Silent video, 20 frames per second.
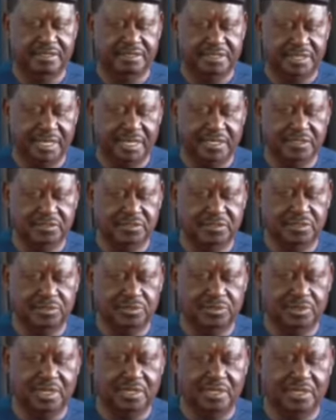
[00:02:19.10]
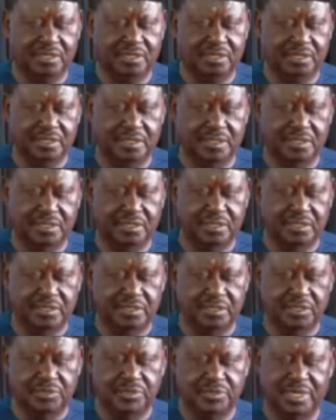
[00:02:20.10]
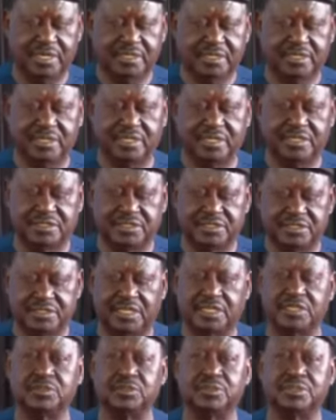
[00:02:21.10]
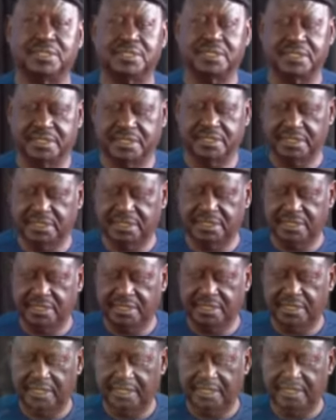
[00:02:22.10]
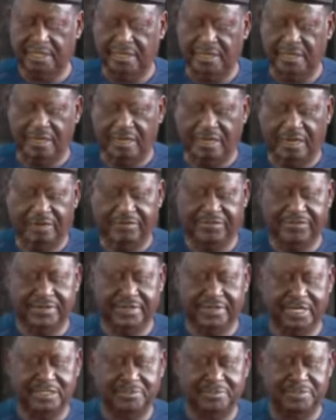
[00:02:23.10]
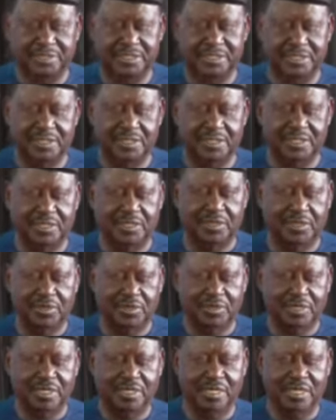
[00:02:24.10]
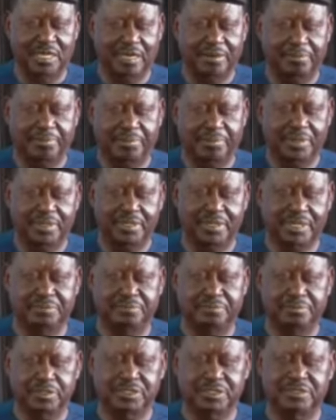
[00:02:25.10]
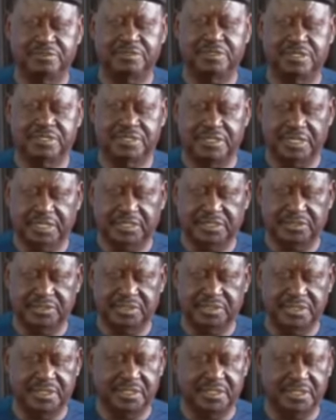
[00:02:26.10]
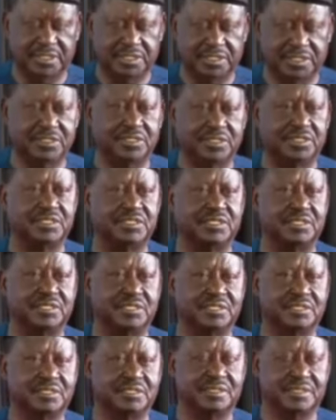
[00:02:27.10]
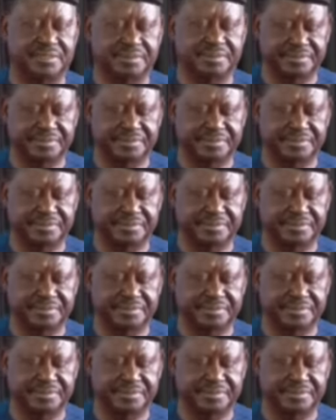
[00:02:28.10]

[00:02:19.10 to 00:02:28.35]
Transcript: Thanks to the work Your Excellencies are doing, Africa has been on an upward and positive trajectory in recent years.